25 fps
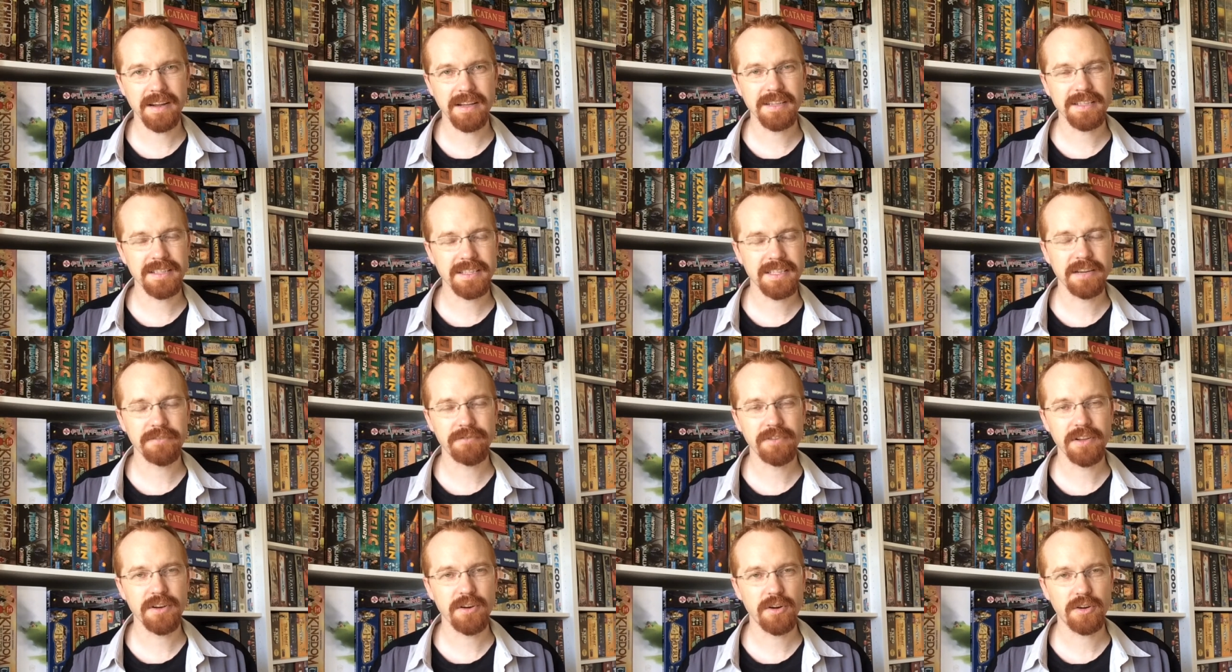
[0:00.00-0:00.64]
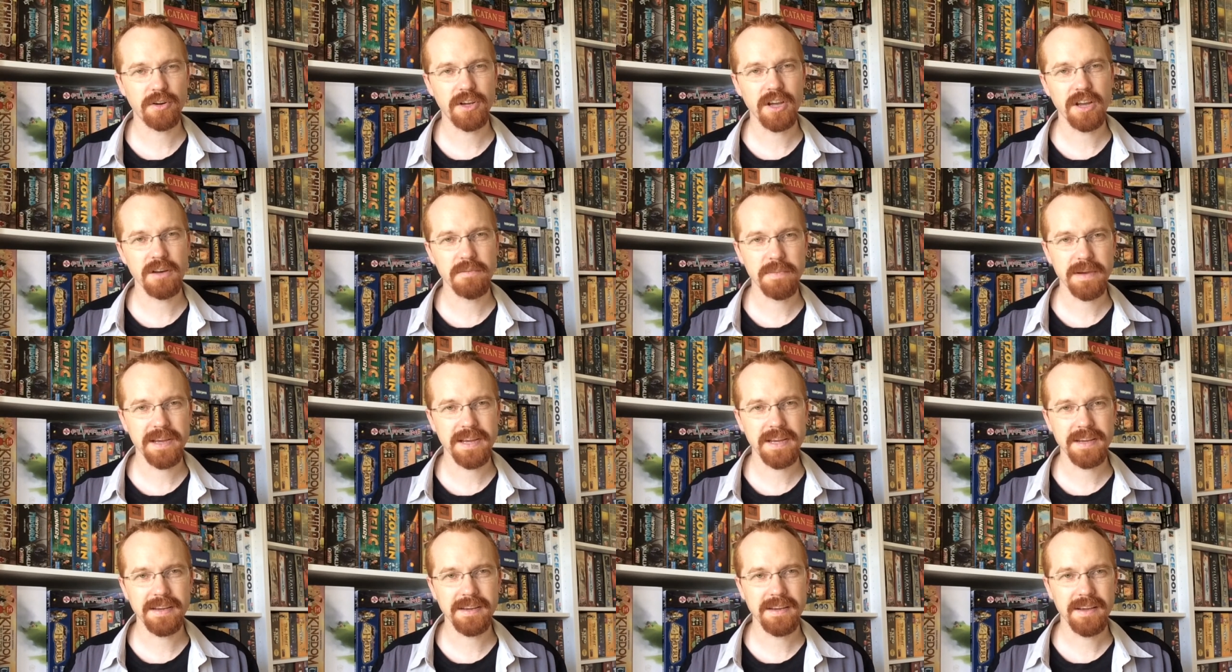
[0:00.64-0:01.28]
and it's definitely not going to
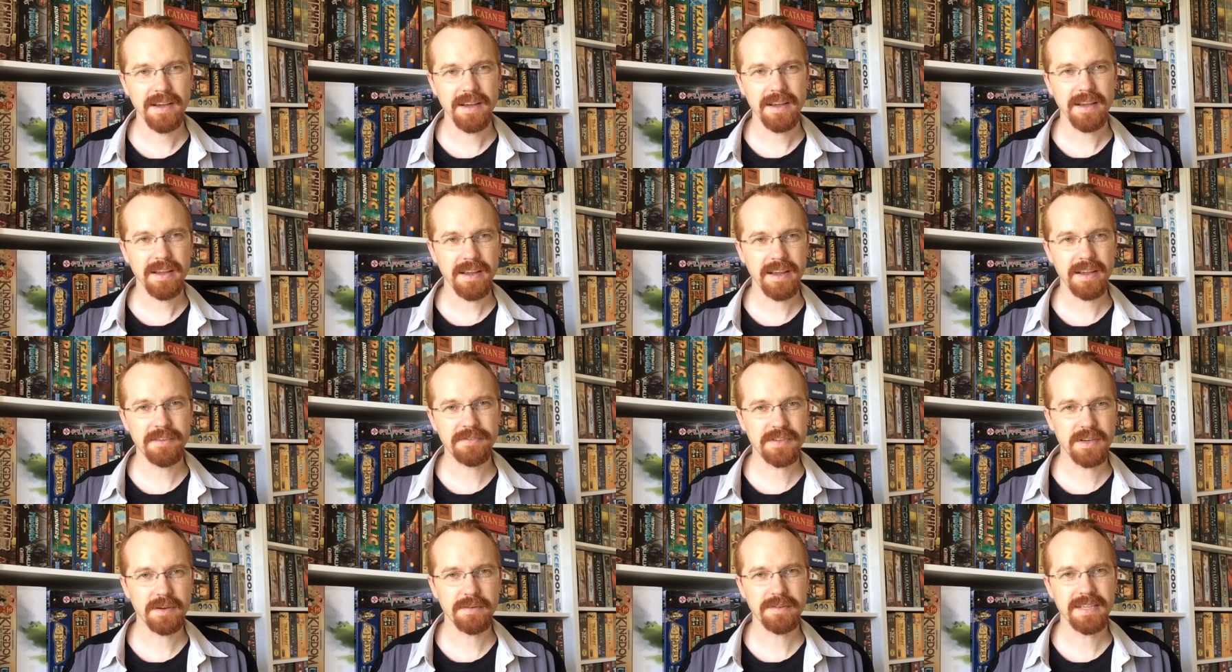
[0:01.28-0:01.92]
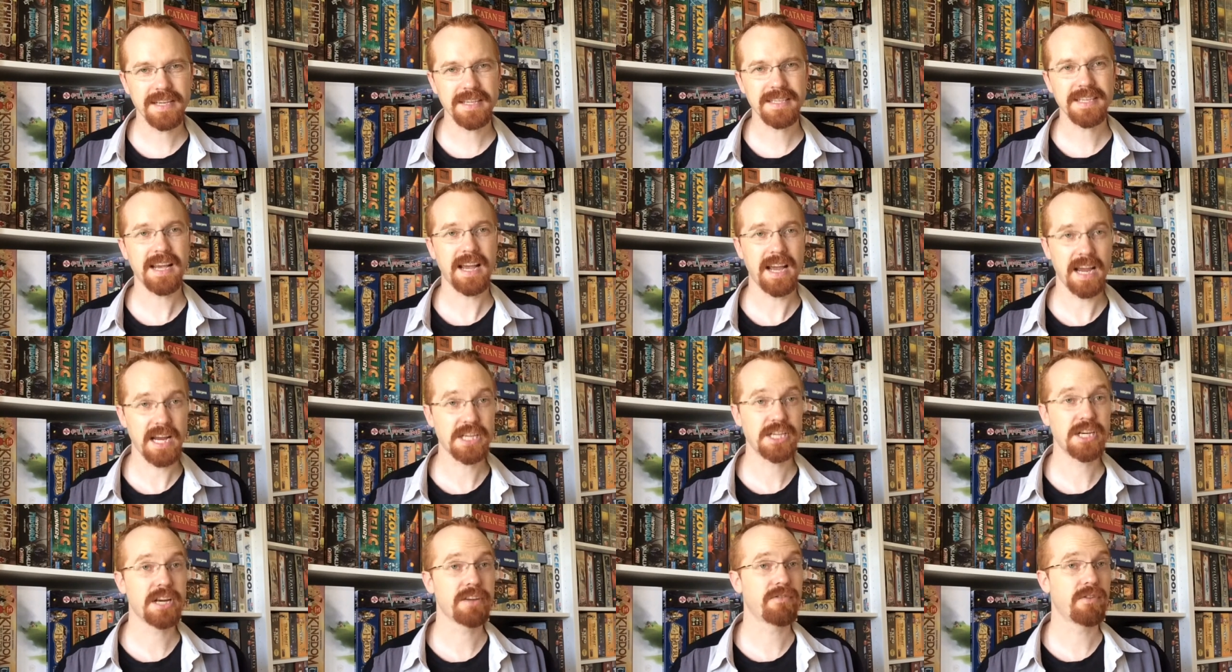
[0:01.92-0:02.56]
be if someone says,
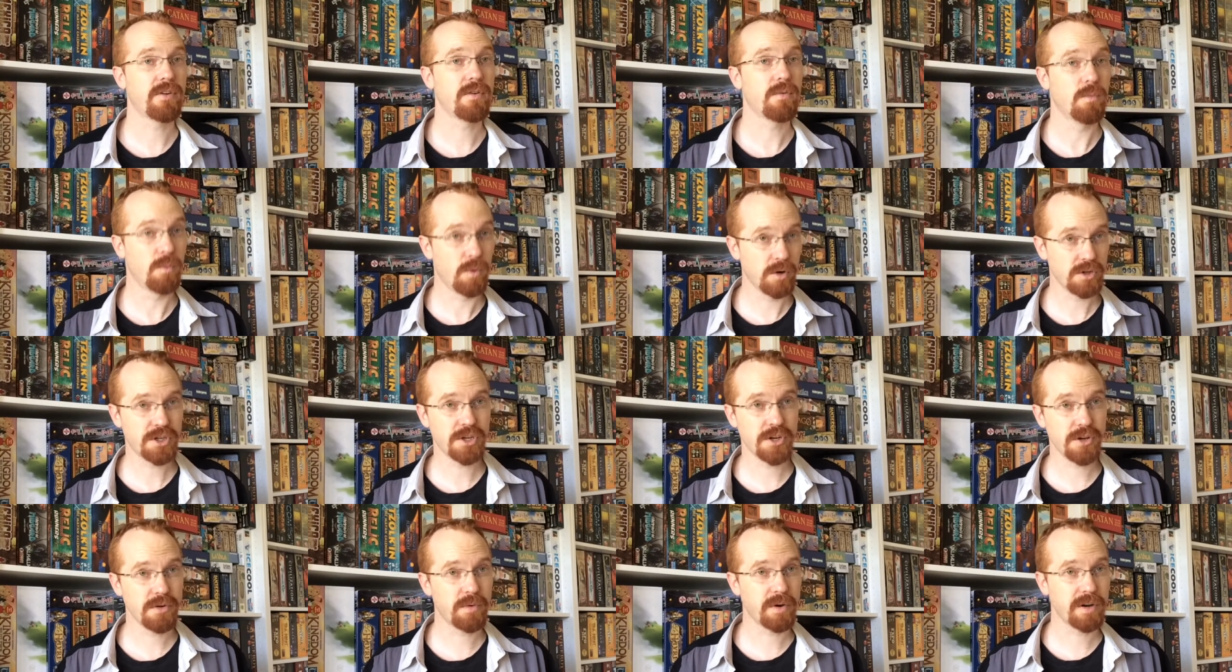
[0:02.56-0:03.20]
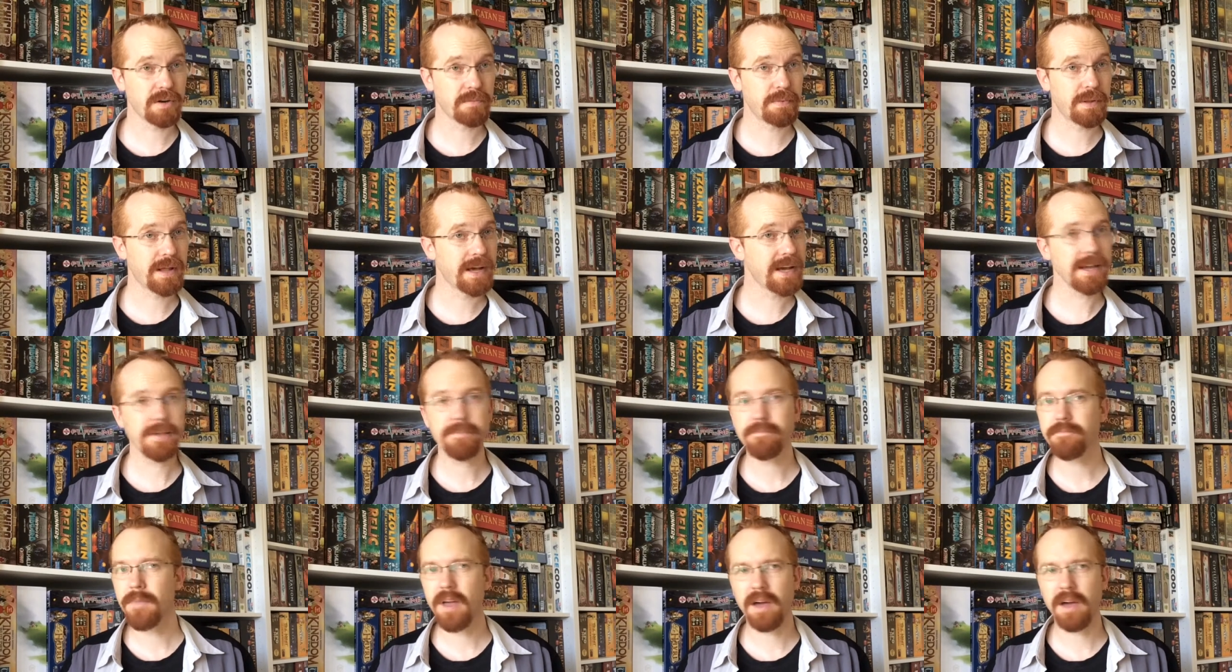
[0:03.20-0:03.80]
Hey Jeff, what do you want to play?